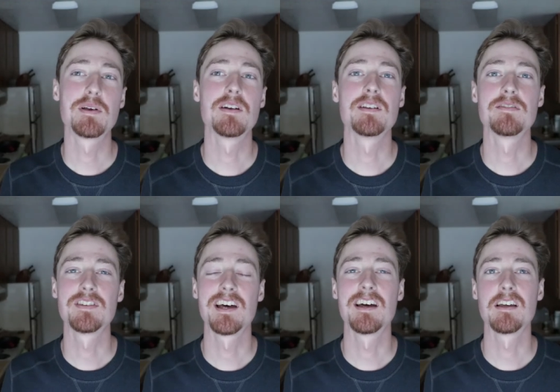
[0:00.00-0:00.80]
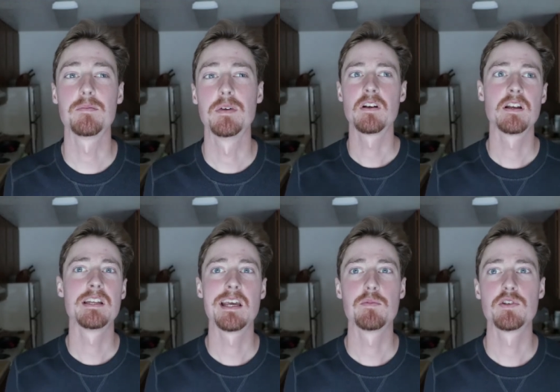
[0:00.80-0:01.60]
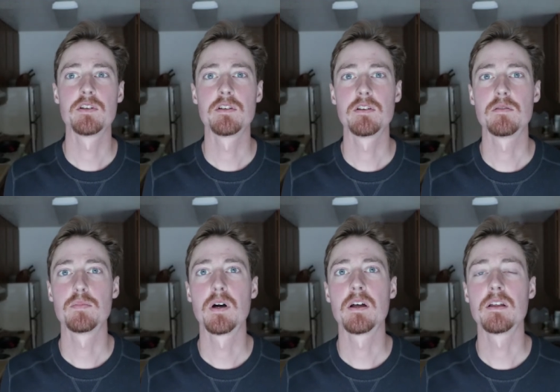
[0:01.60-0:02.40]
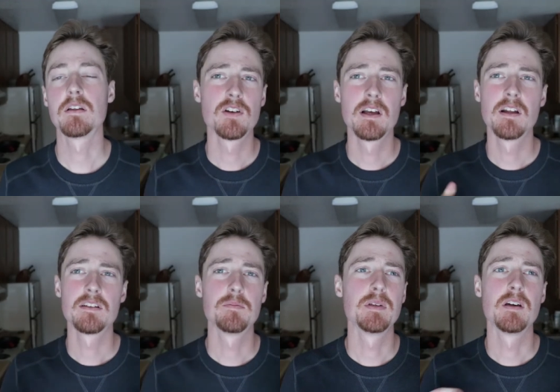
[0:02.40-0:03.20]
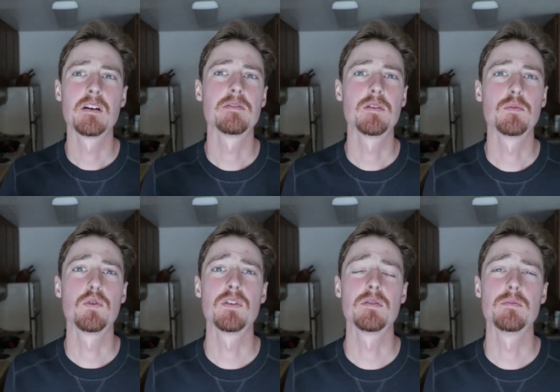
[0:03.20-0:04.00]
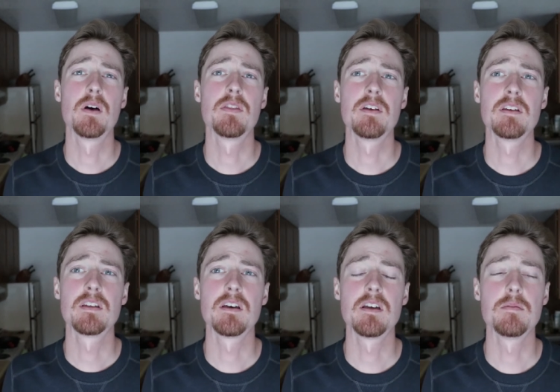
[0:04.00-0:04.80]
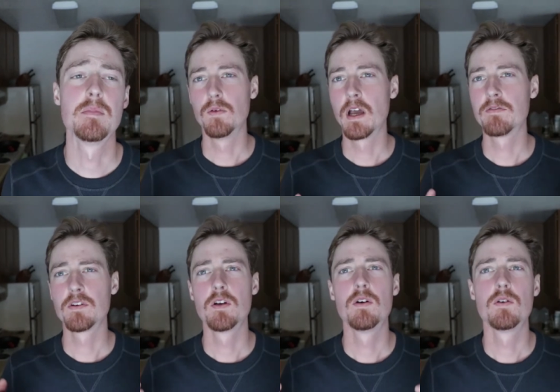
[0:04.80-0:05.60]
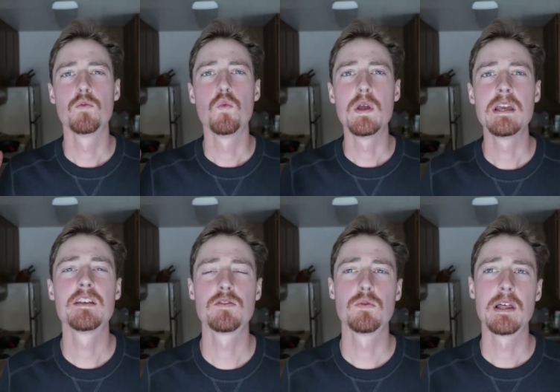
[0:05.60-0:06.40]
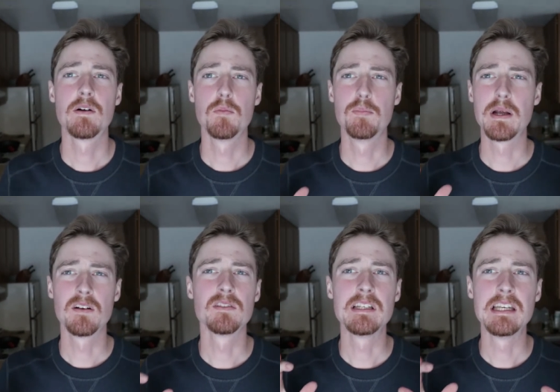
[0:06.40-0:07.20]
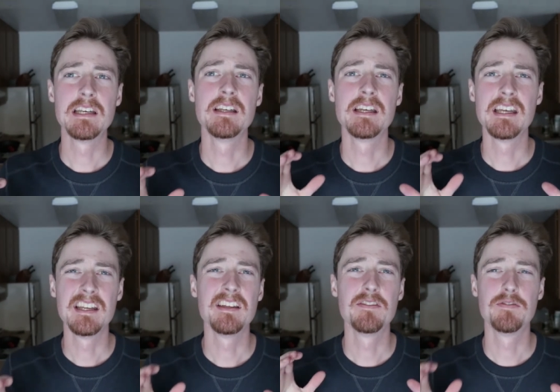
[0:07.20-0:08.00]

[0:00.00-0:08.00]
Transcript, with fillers: periods of time, very damaging to your body. Try not to be on it for more than a month at a time. After going weeks without barely eating any